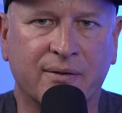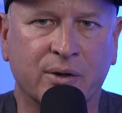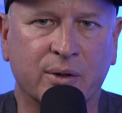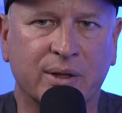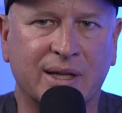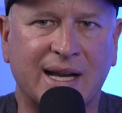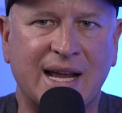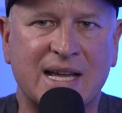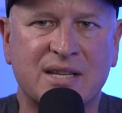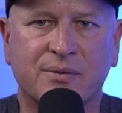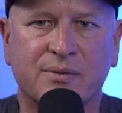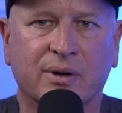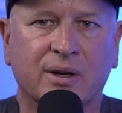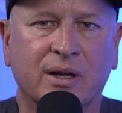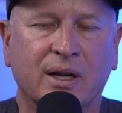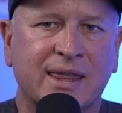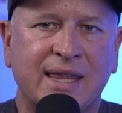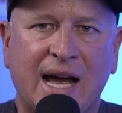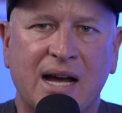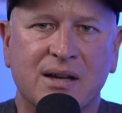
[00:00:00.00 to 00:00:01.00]
I've heard that ask
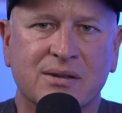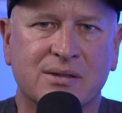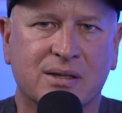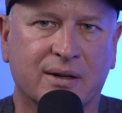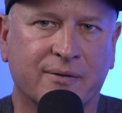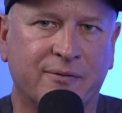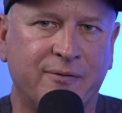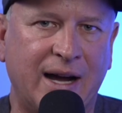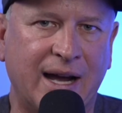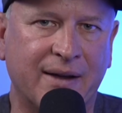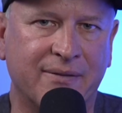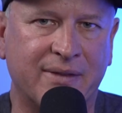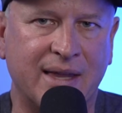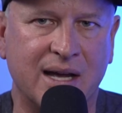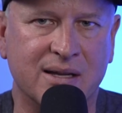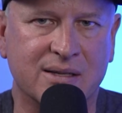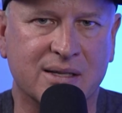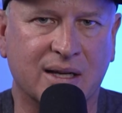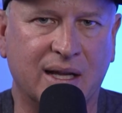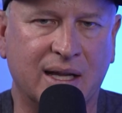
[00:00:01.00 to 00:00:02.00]
for $1,000 or
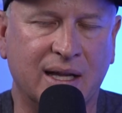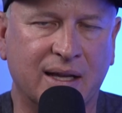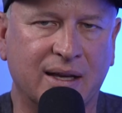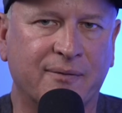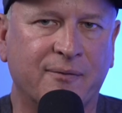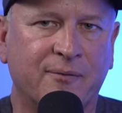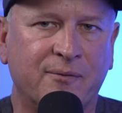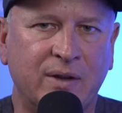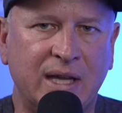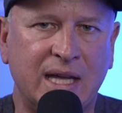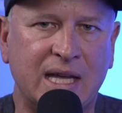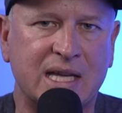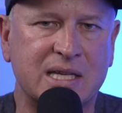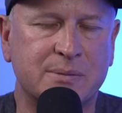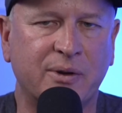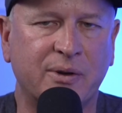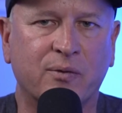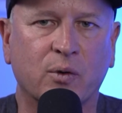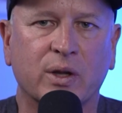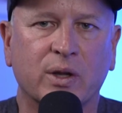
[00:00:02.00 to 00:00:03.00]
$5,000 in
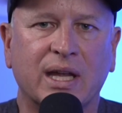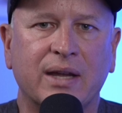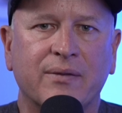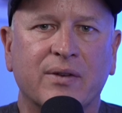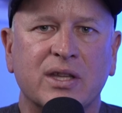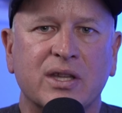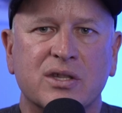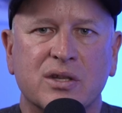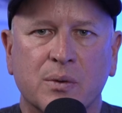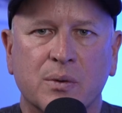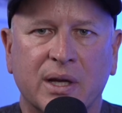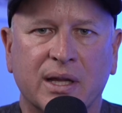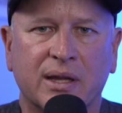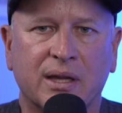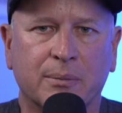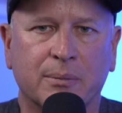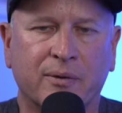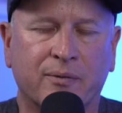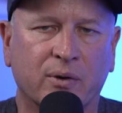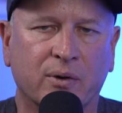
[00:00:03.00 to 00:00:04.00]
fees before they even do
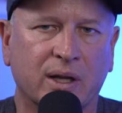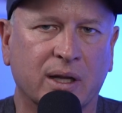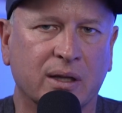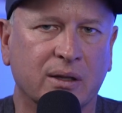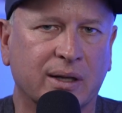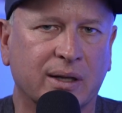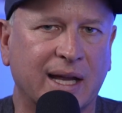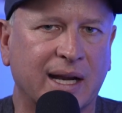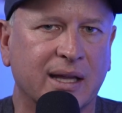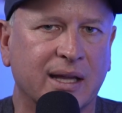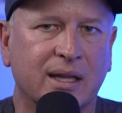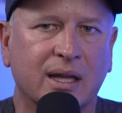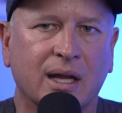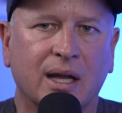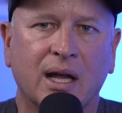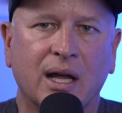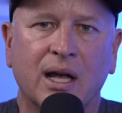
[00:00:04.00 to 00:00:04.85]
anything, before they look at it.